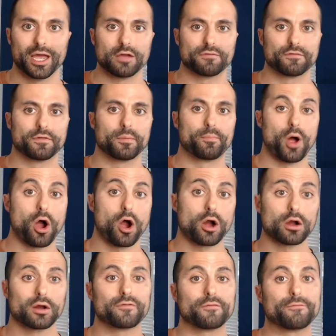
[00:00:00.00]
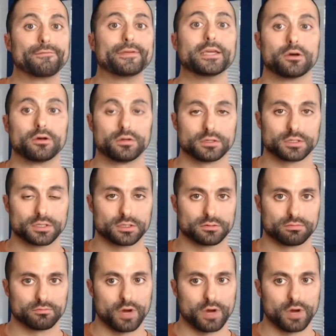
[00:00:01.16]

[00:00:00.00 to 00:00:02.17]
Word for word: If the part feels,